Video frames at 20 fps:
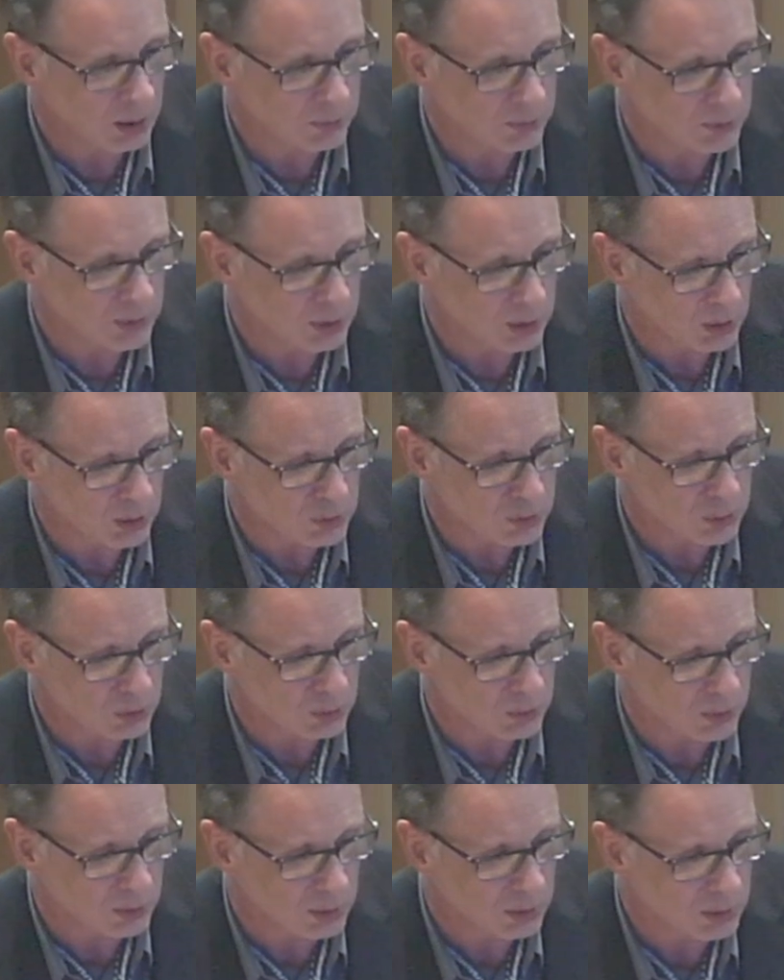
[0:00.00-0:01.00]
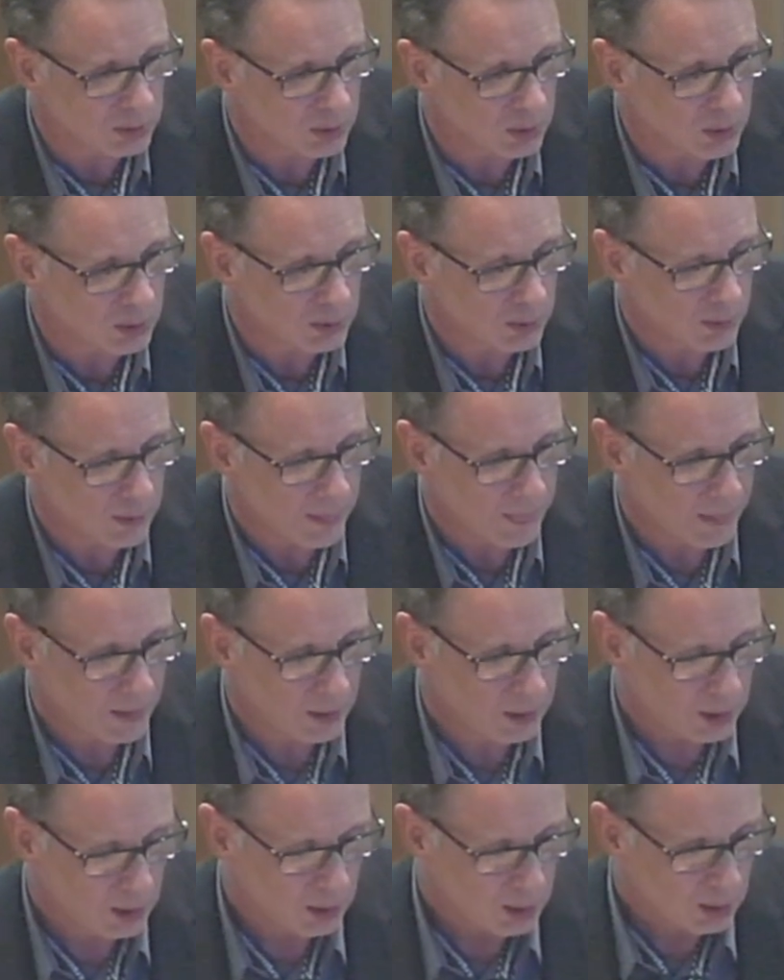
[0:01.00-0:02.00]
across the world.
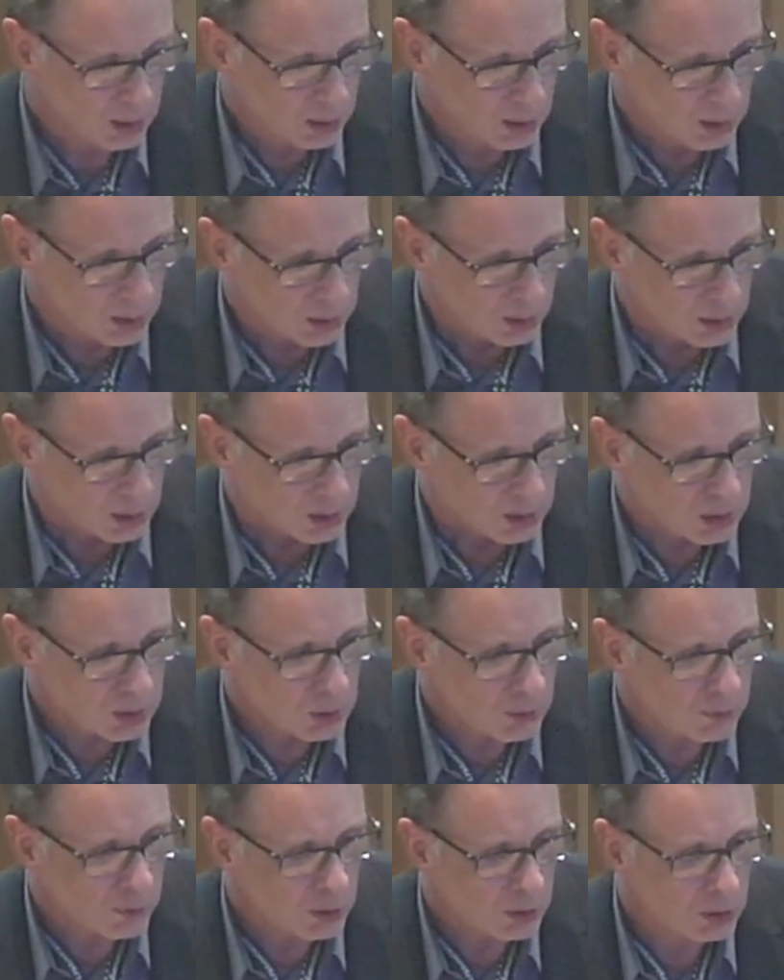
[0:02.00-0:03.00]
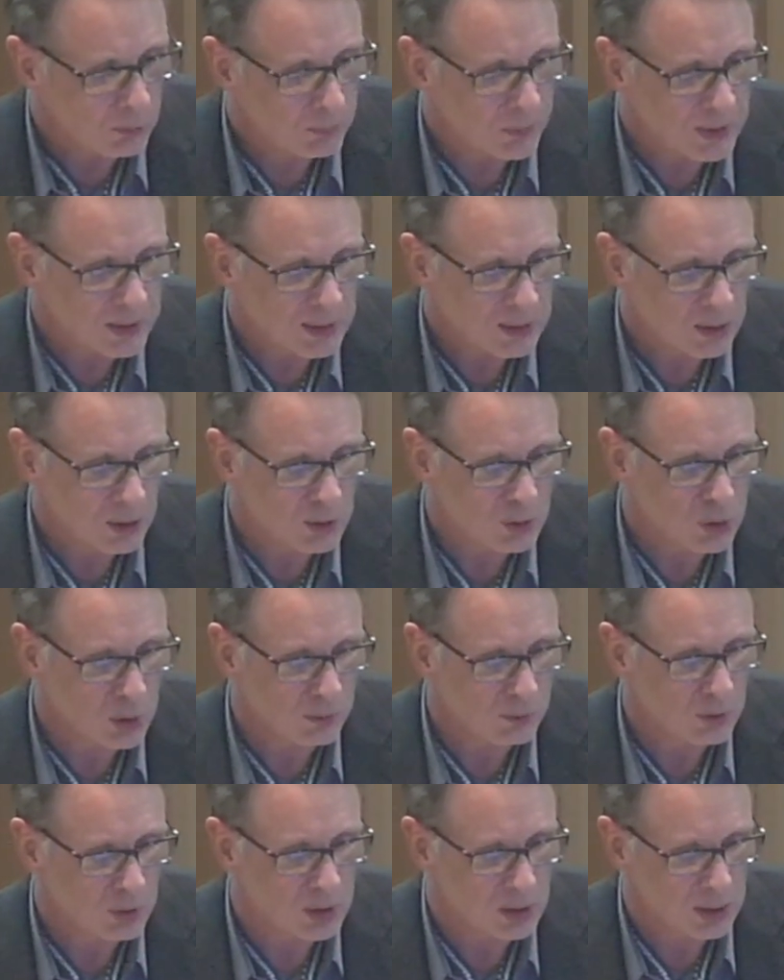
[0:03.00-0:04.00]
The overall penetrance of
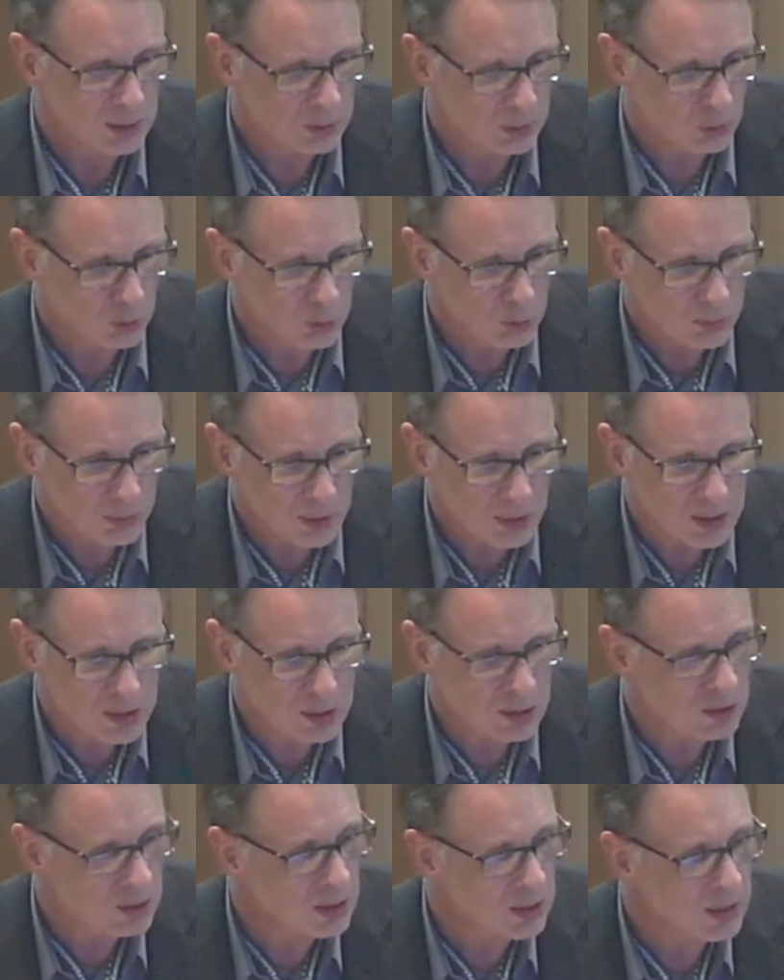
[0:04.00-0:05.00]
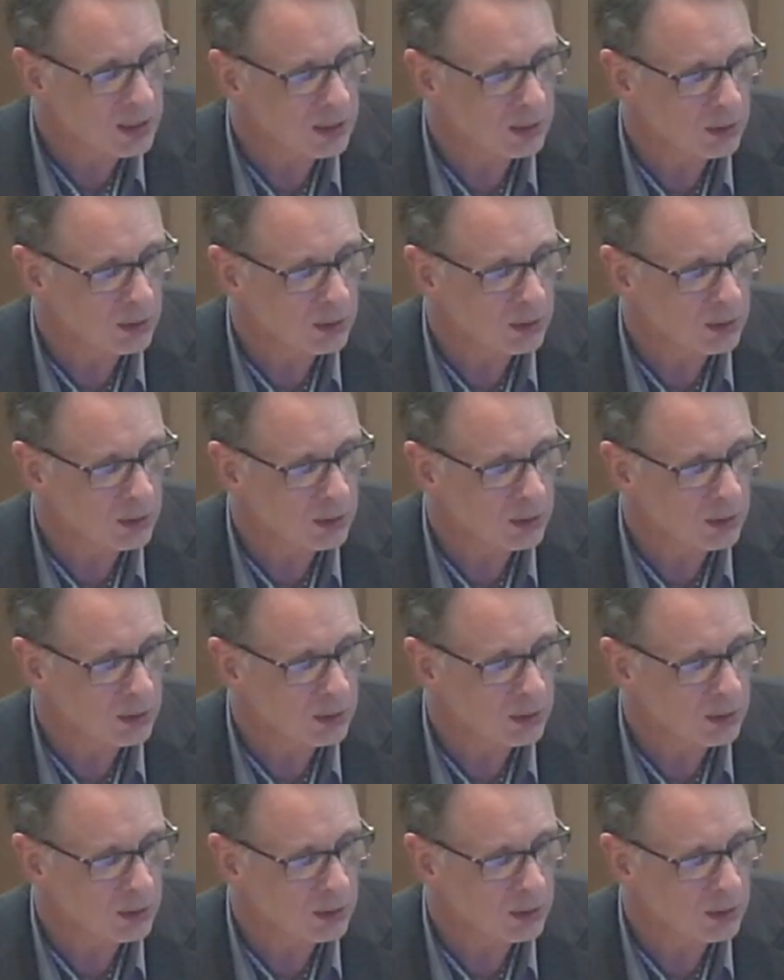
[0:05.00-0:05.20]
the syndrome is near